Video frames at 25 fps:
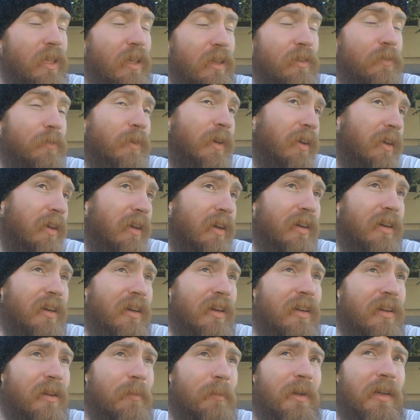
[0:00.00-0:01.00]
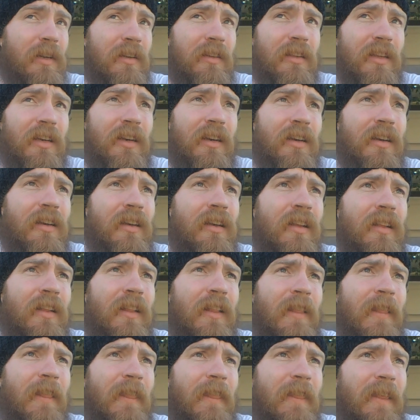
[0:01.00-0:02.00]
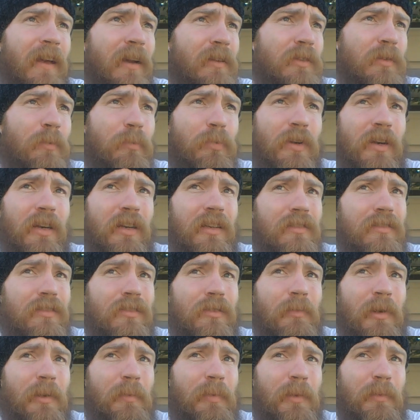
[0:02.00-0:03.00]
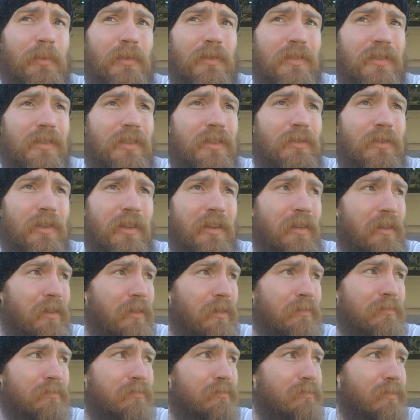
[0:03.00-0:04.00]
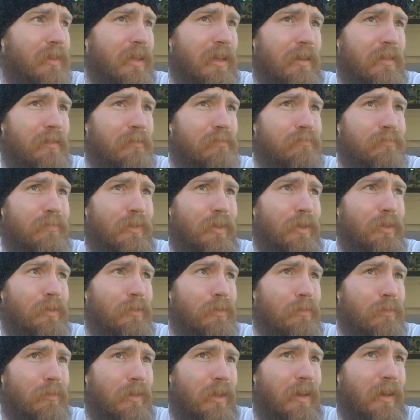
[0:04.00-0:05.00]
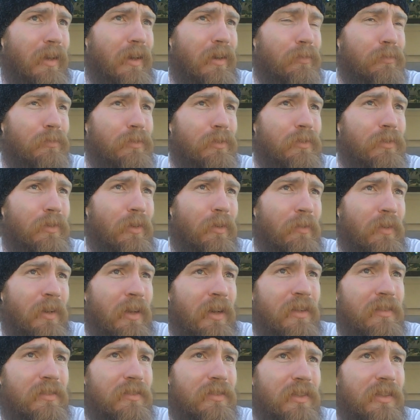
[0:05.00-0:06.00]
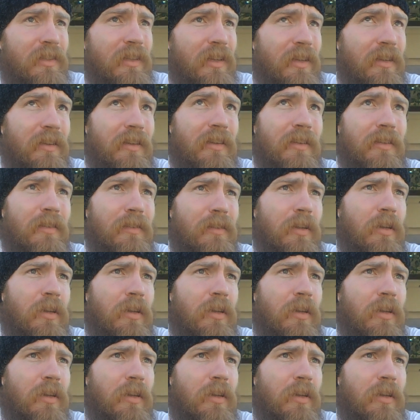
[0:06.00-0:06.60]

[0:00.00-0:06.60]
It's very odd. I'm not gonna lie. I'm surprised so many people are still there. Like, dude, like how do y'all not see that yet?